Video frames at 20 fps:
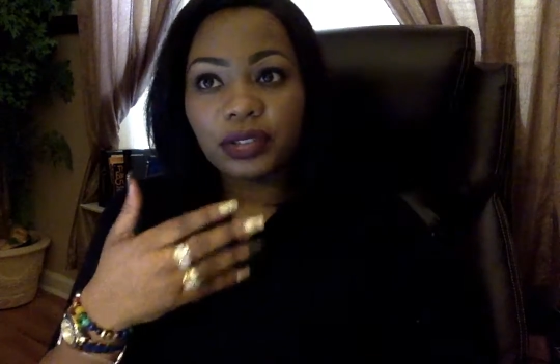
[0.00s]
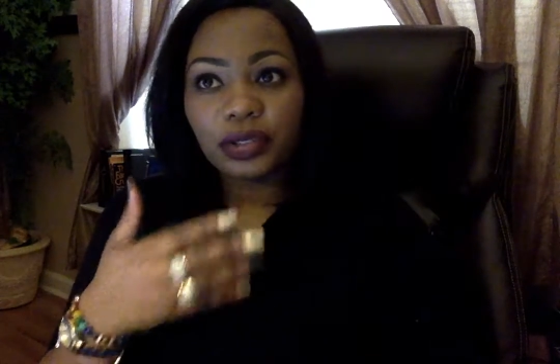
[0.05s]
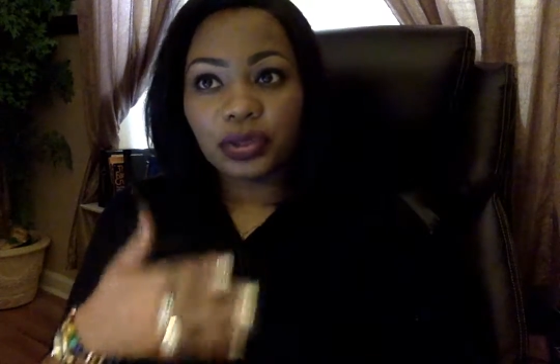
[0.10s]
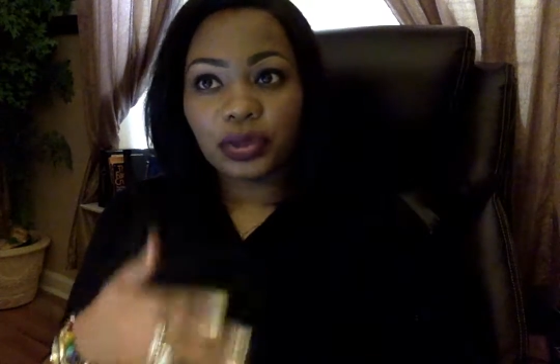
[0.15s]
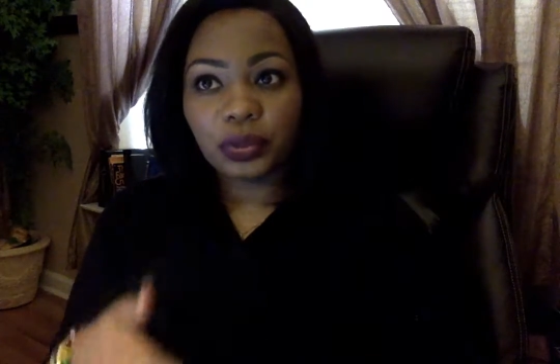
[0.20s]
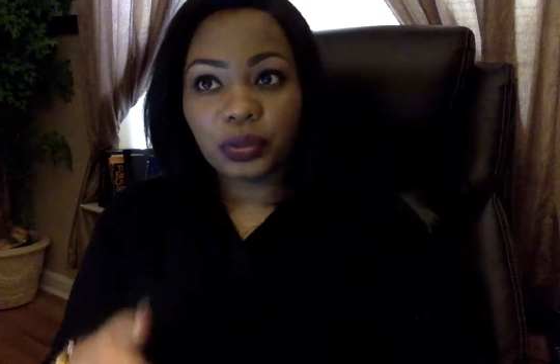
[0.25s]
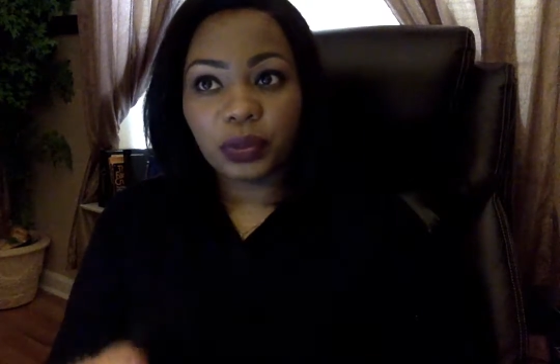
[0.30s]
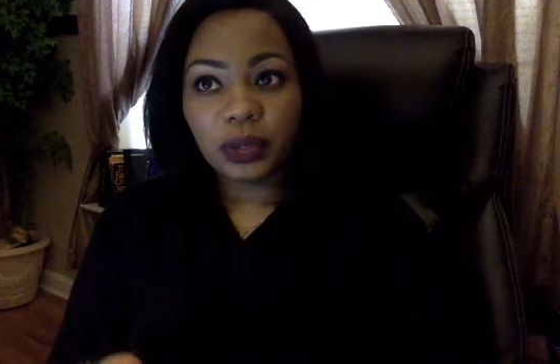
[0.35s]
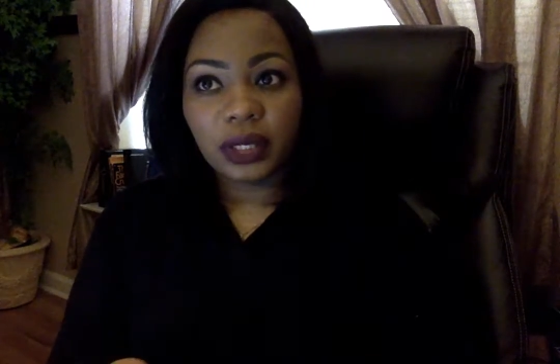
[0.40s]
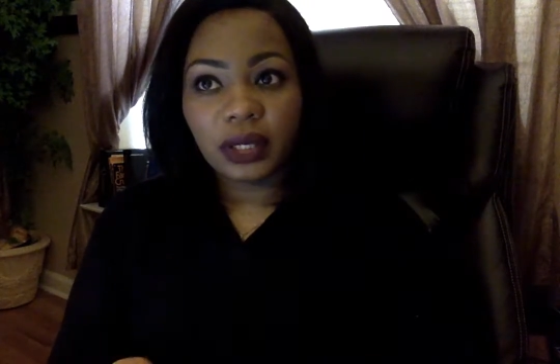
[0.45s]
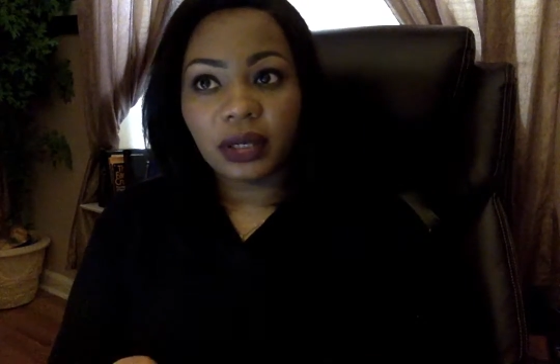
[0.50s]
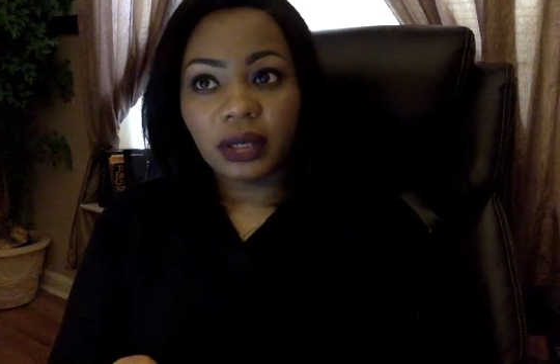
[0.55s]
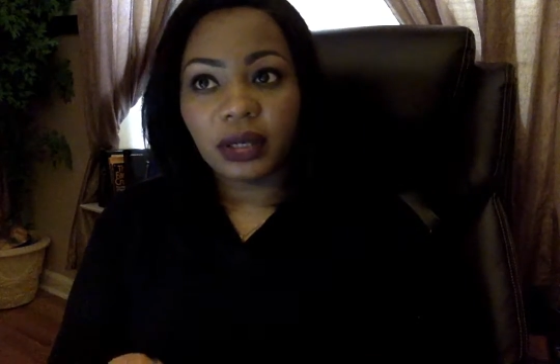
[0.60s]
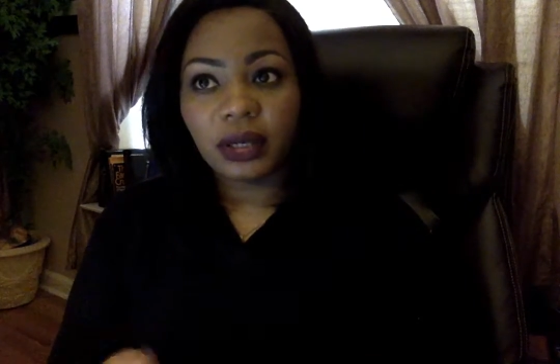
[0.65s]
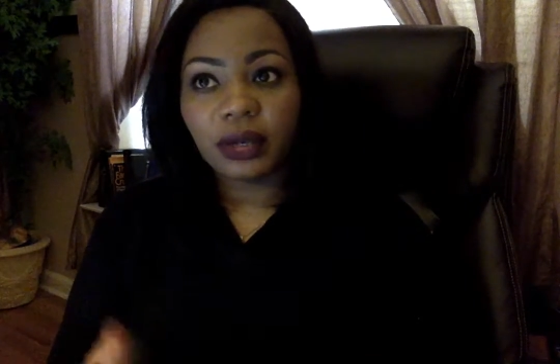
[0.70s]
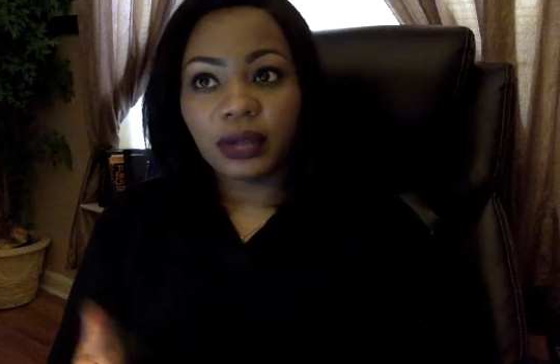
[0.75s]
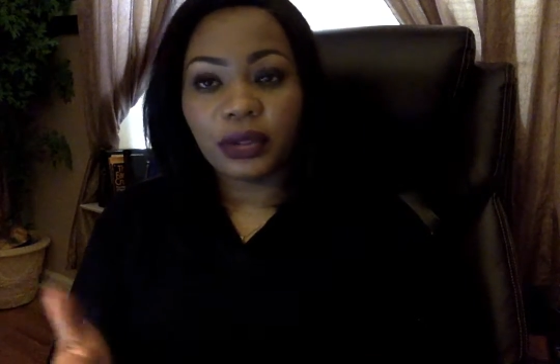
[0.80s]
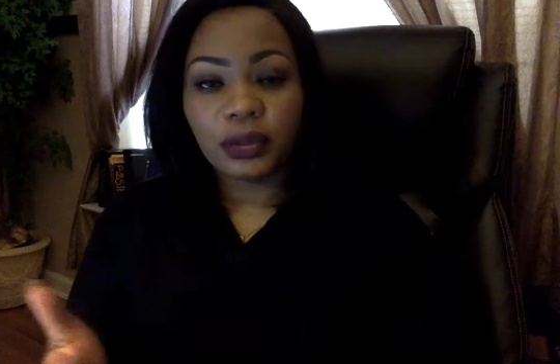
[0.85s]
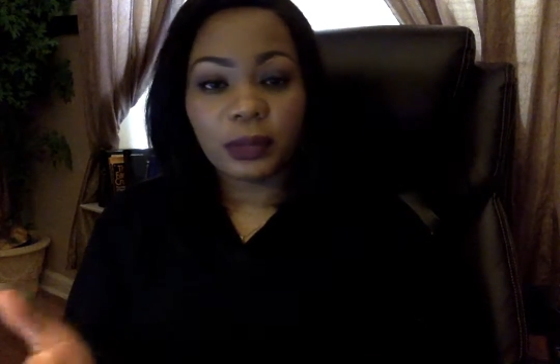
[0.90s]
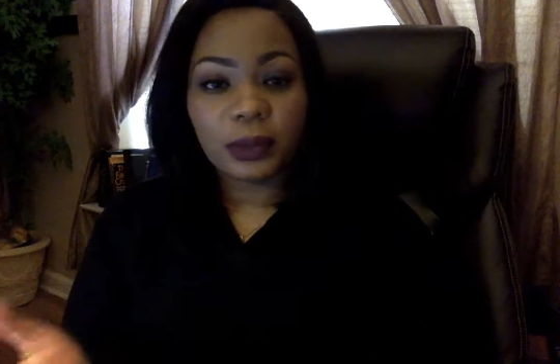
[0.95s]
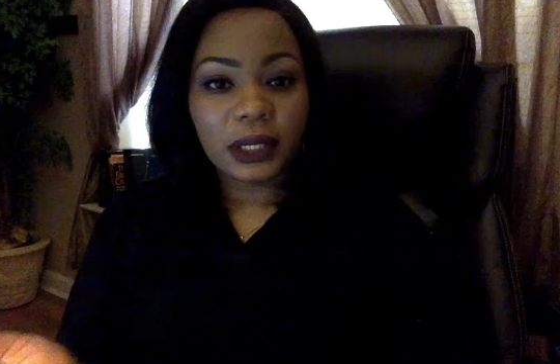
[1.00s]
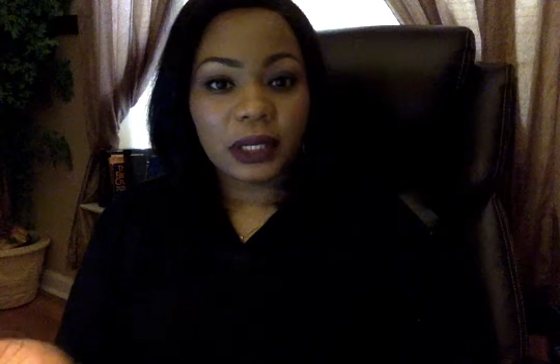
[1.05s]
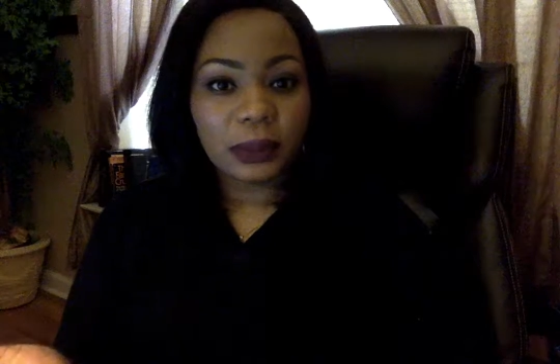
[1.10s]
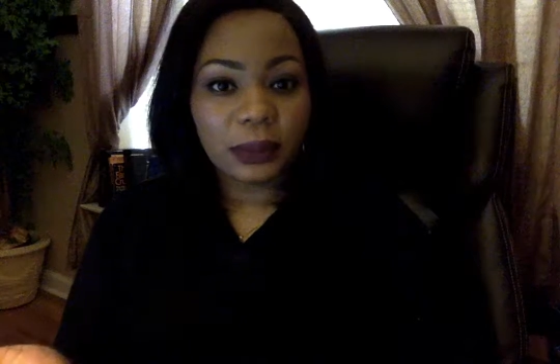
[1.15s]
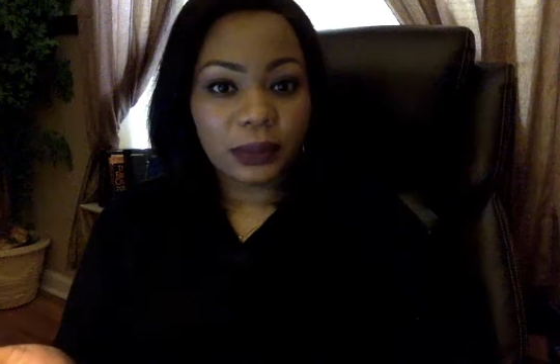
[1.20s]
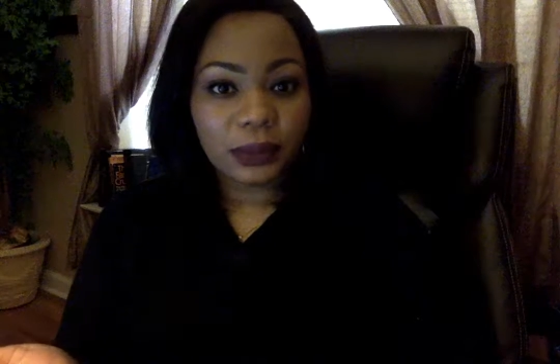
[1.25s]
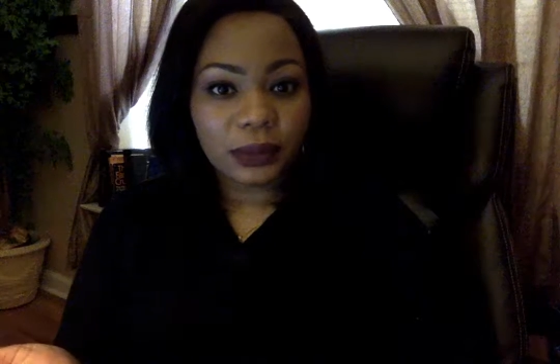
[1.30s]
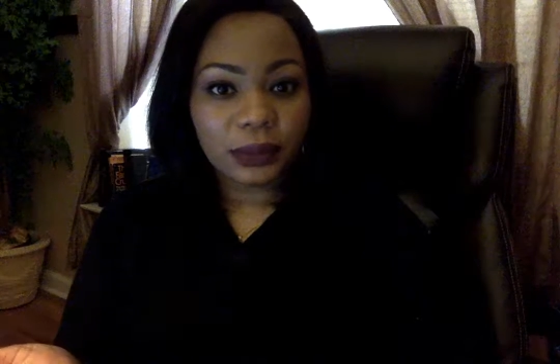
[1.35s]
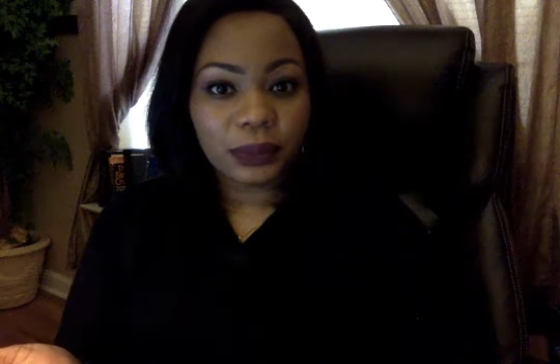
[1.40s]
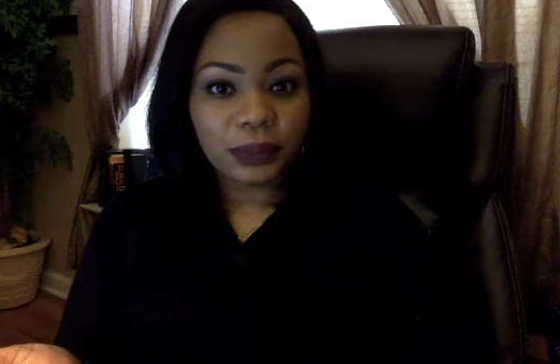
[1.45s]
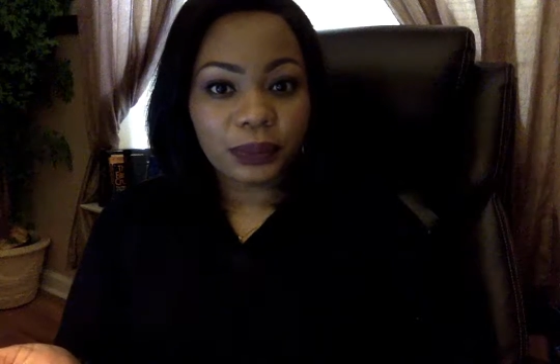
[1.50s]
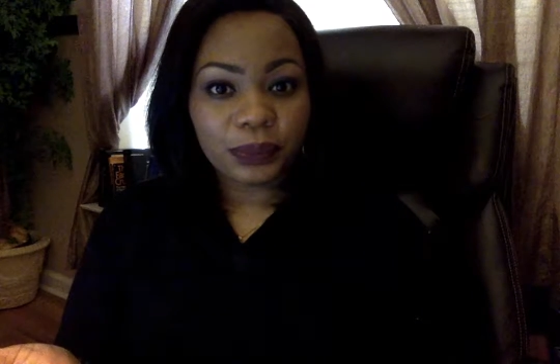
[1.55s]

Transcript: to where other people